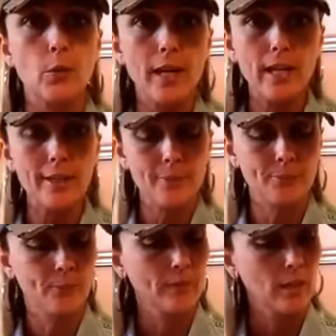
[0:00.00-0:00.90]
way.
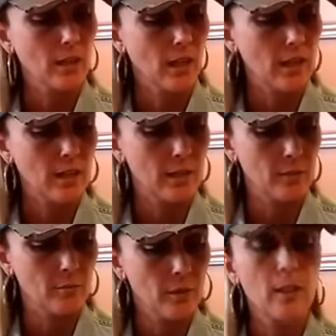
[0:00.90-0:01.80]

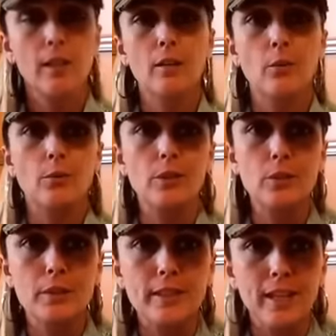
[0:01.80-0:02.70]
Um, real
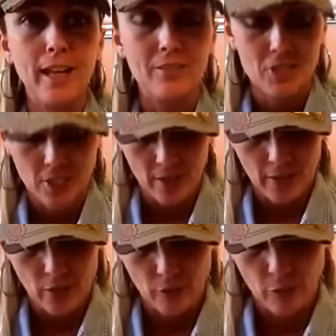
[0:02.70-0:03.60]
quick, I have a shout
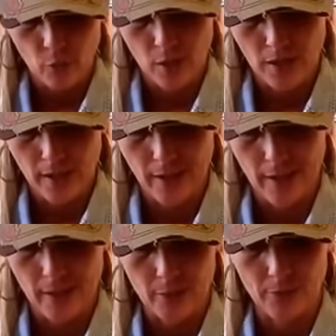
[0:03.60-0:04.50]
out for
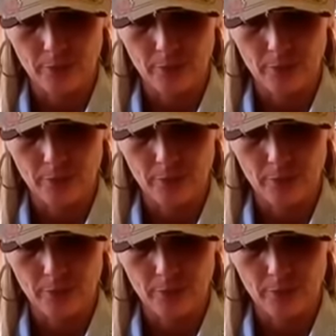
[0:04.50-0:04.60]
um,